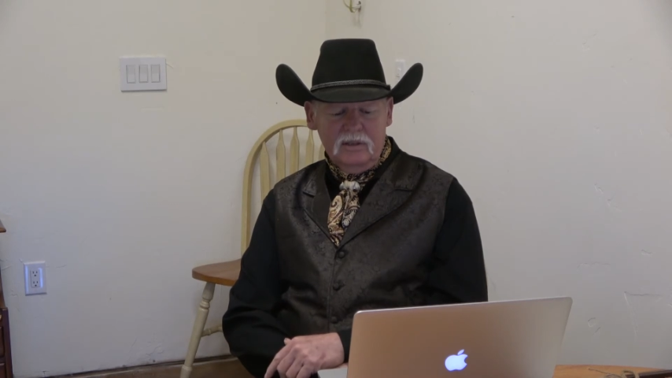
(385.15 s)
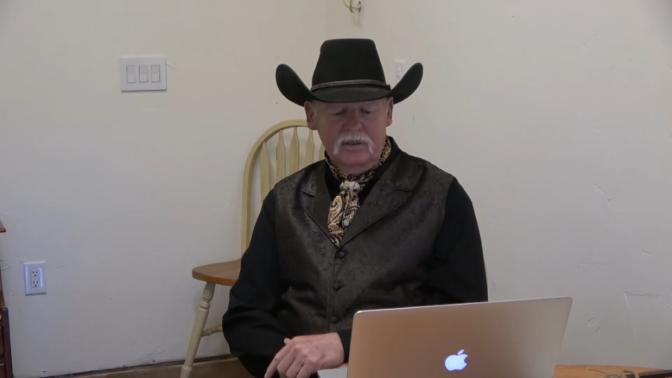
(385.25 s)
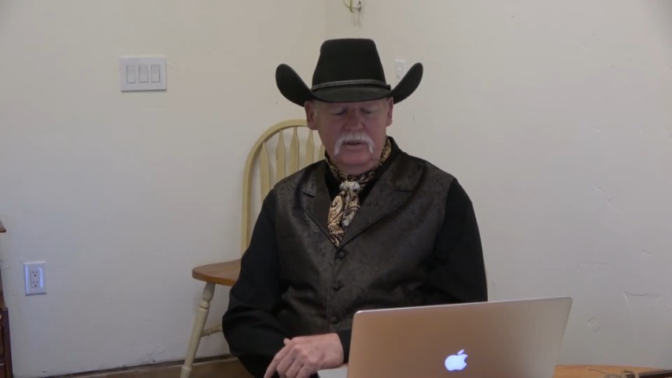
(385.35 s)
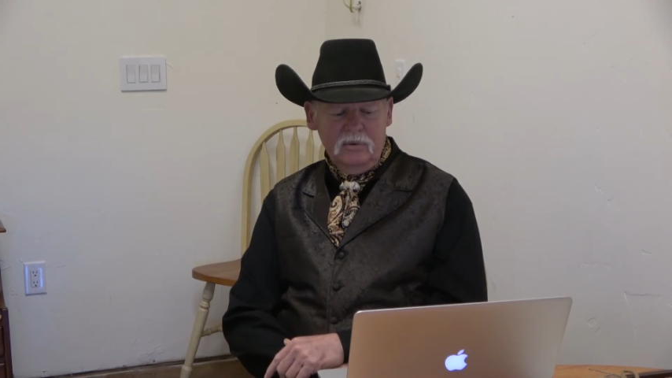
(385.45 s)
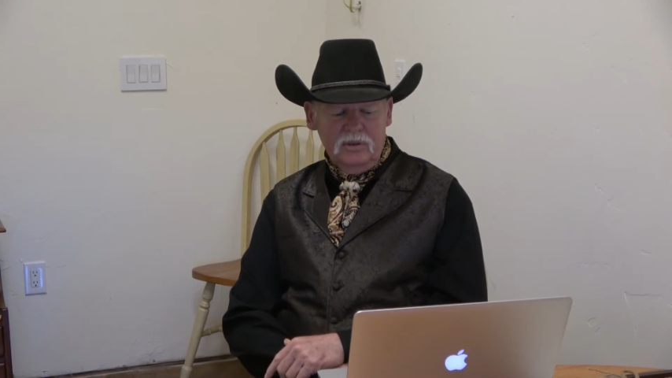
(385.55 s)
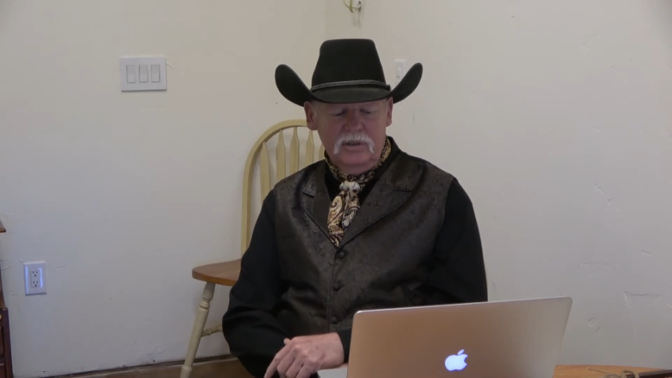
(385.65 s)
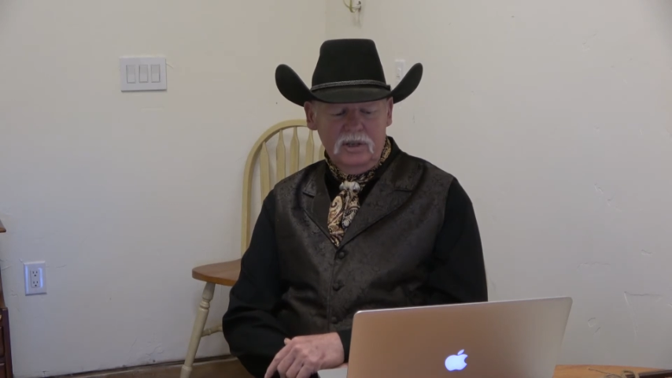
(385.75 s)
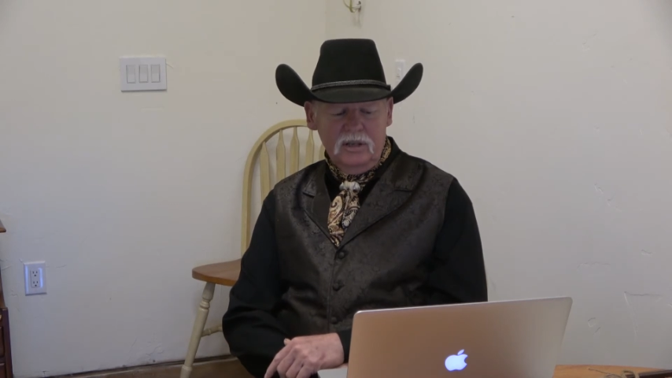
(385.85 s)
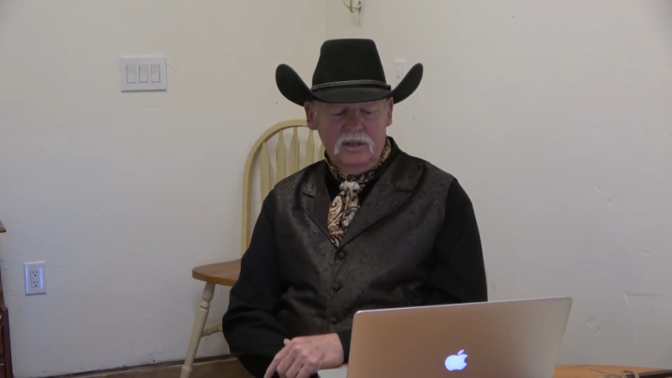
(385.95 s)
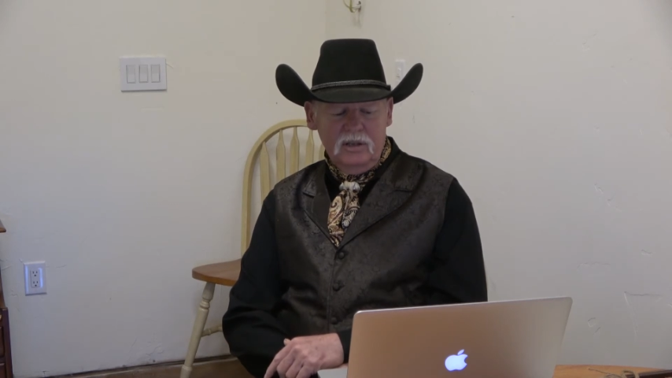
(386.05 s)
do what you
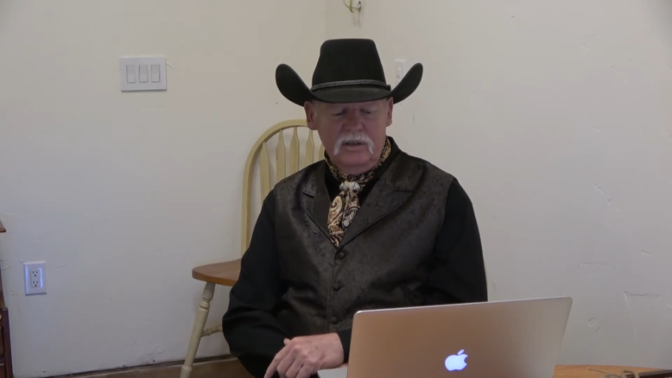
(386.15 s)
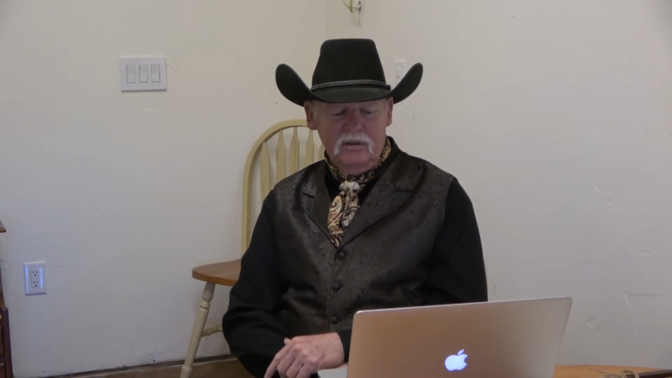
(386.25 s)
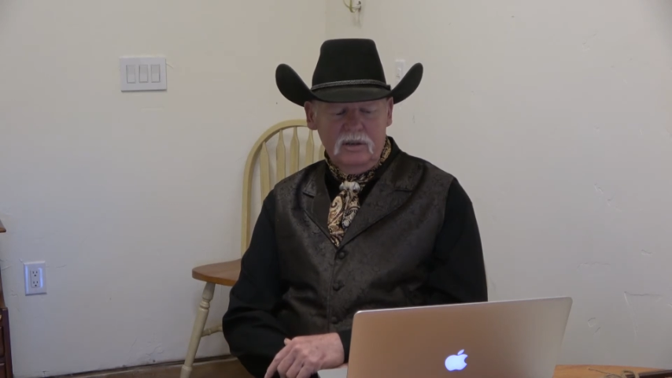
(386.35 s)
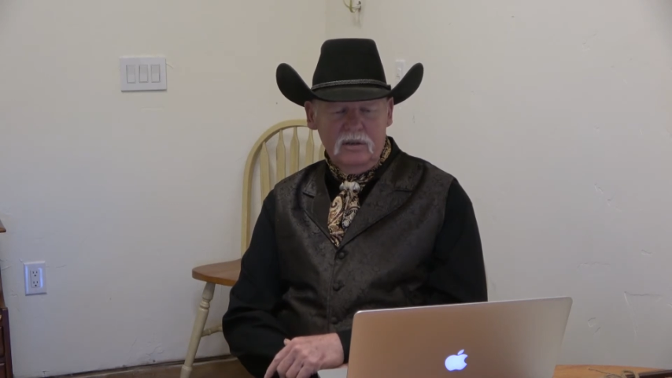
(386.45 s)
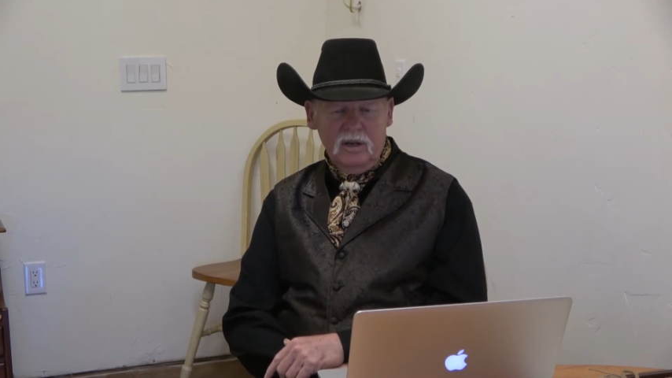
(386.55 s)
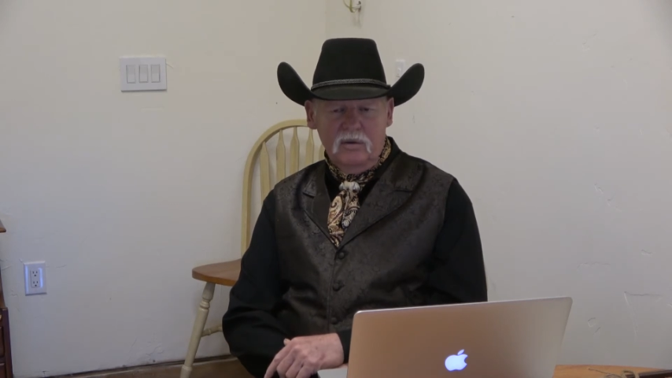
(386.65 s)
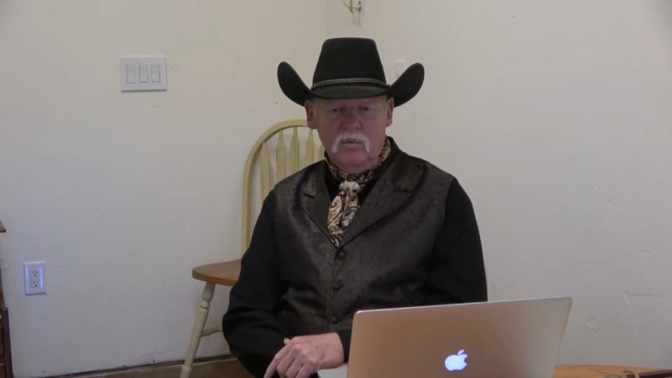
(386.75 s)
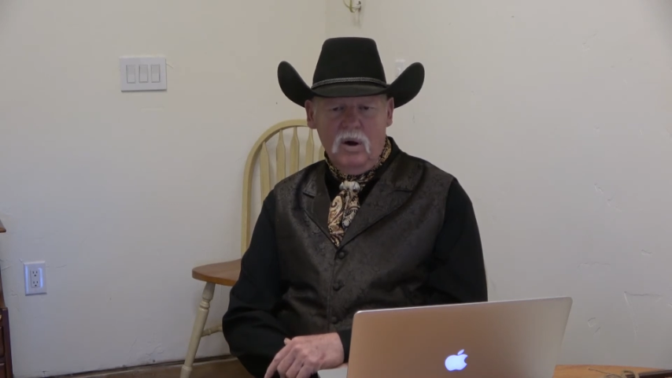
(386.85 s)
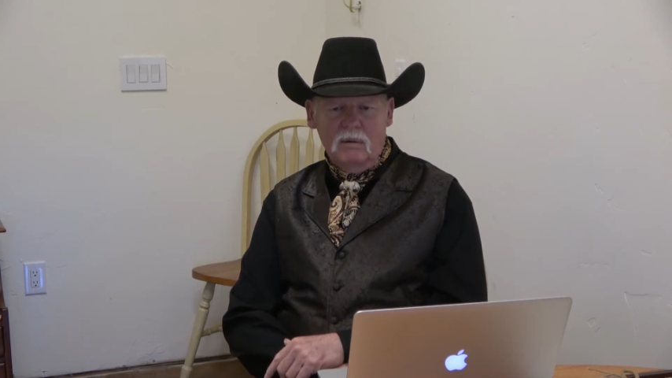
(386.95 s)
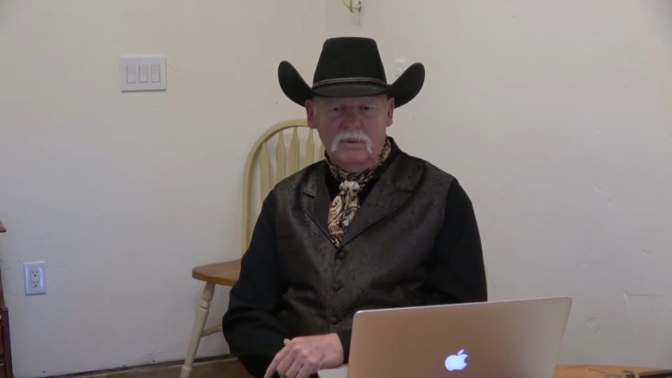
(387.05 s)
need to do.
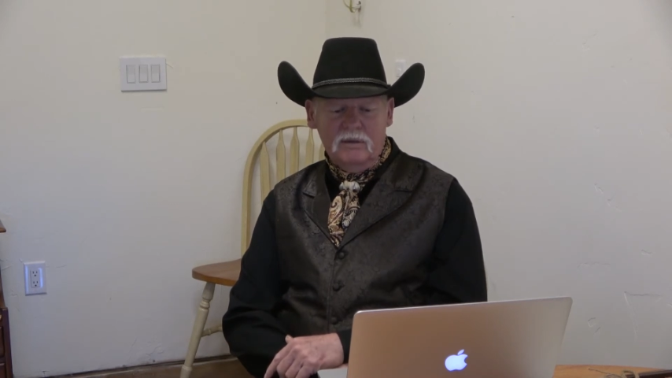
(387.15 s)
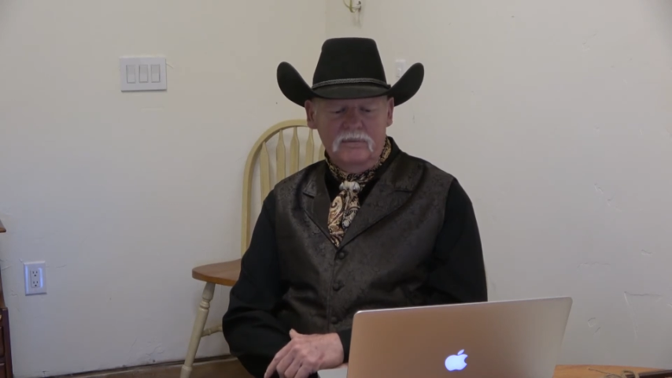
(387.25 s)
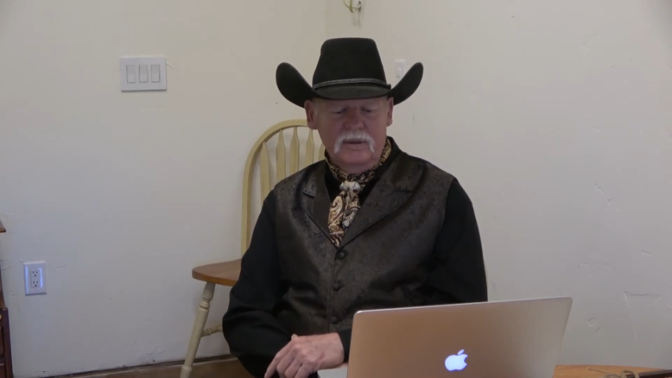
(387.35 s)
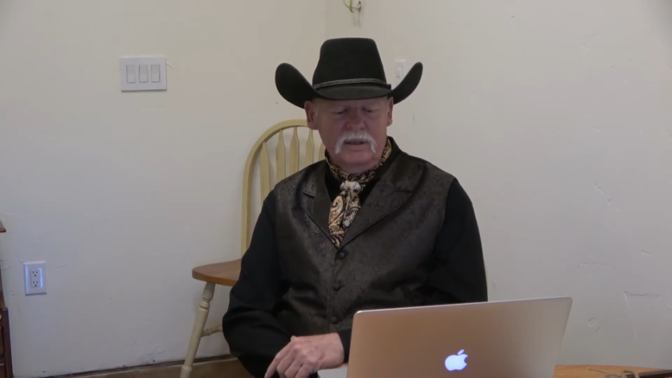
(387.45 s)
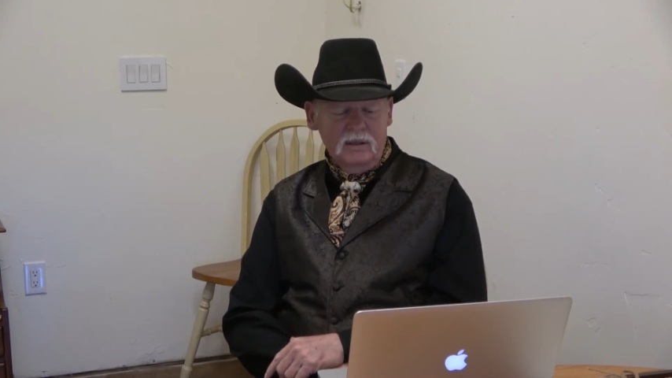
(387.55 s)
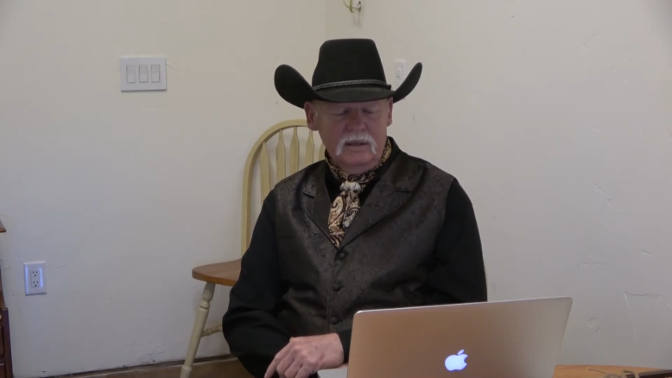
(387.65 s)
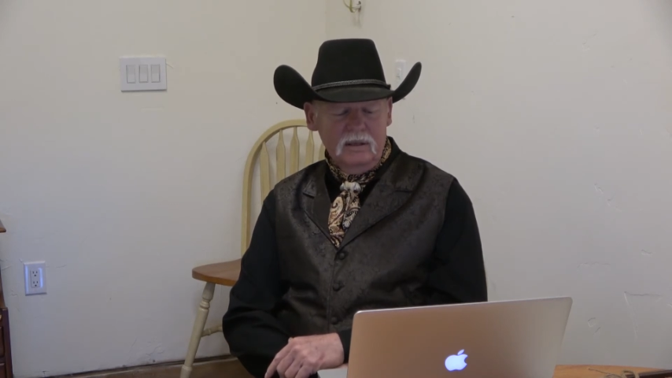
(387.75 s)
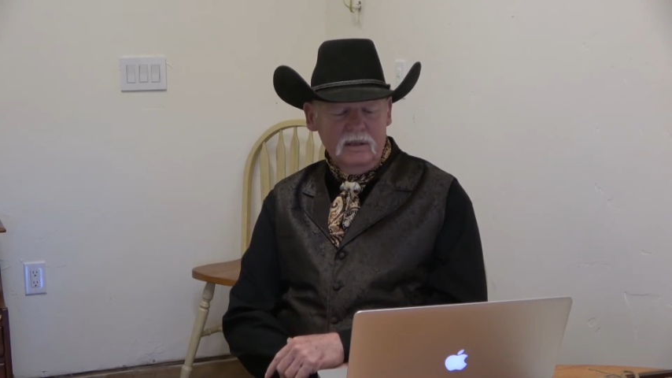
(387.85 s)
And wobbly feet.